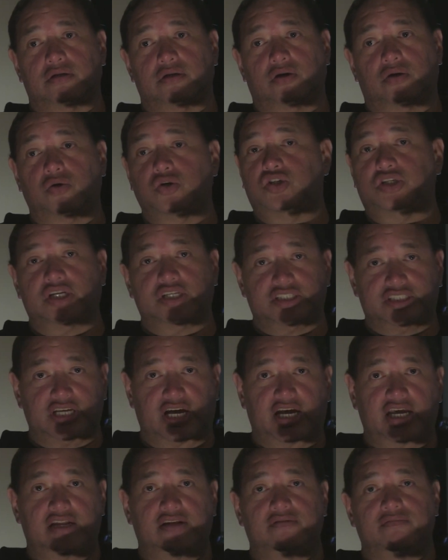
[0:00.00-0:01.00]
ocean
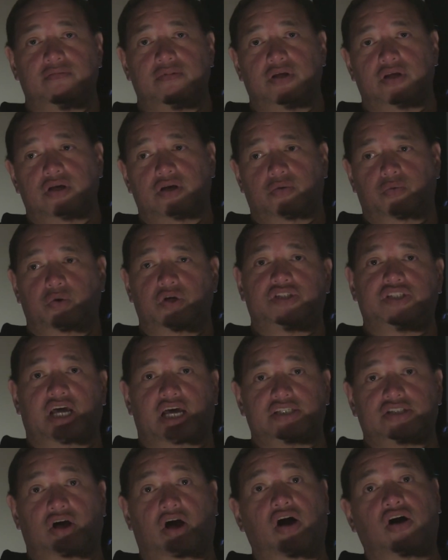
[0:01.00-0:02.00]
side, which
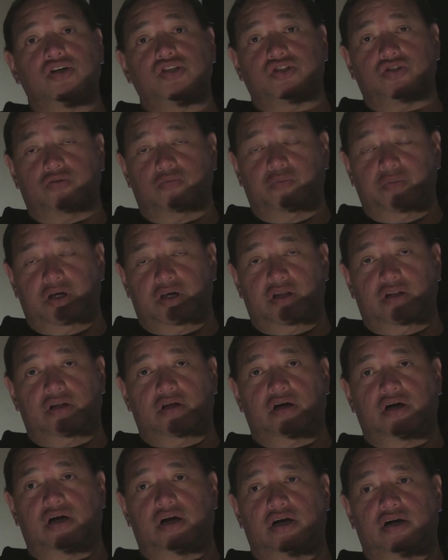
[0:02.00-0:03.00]
has also been
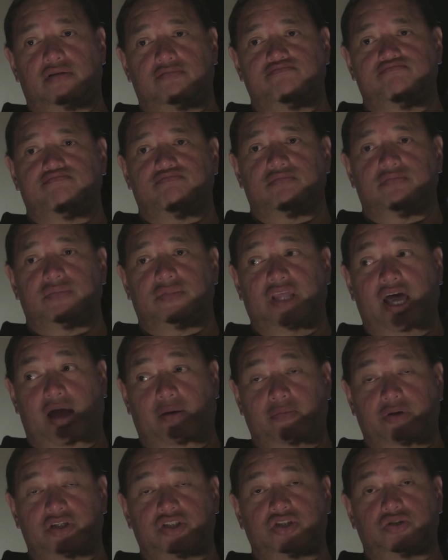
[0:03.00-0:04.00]

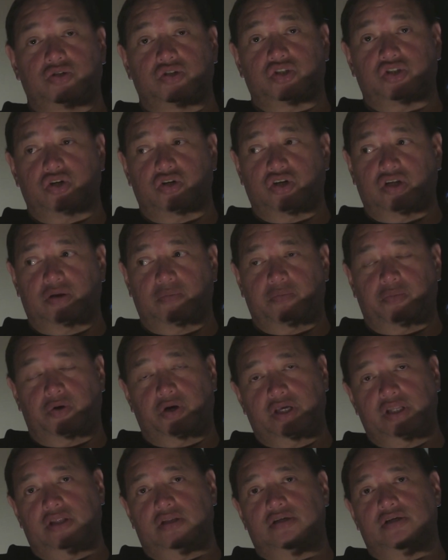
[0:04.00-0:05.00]
damaged to a certain
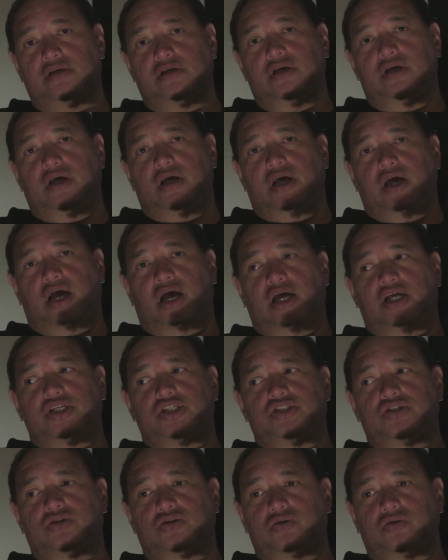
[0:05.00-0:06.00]
point. And
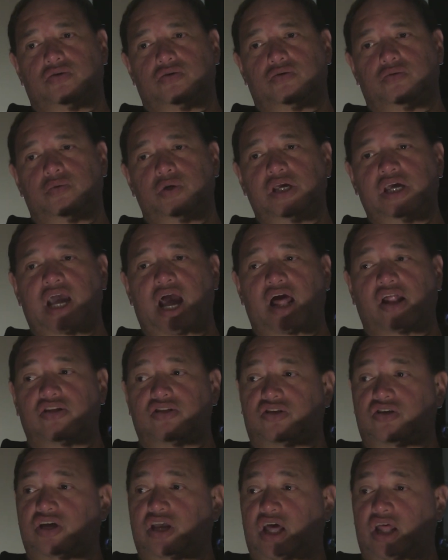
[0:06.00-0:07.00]
so we got
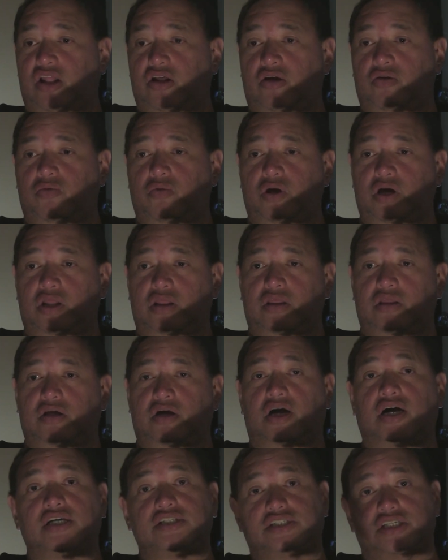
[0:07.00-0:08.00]
it together with
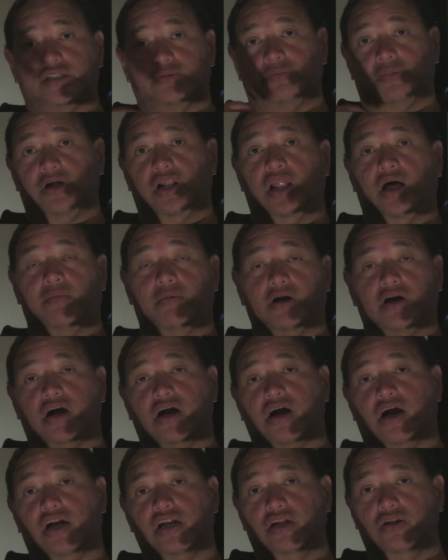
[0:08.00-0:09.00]
us as Malamaka
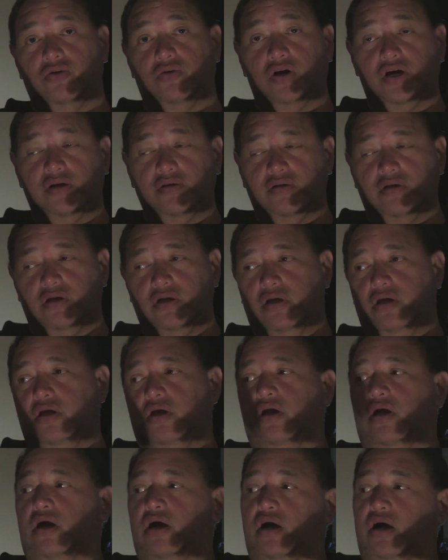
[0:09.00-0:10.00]
Kaniloa,
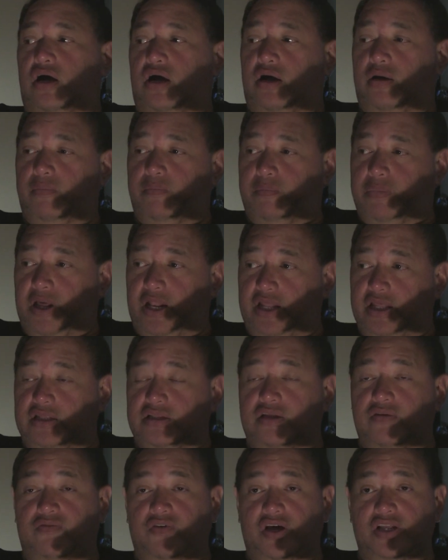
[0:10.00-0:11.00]
Pele
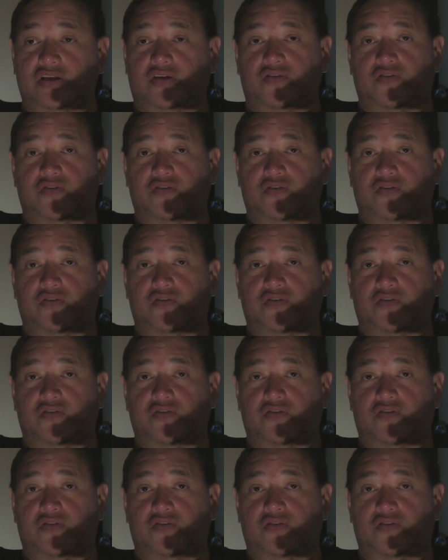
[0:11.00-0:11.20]
Defense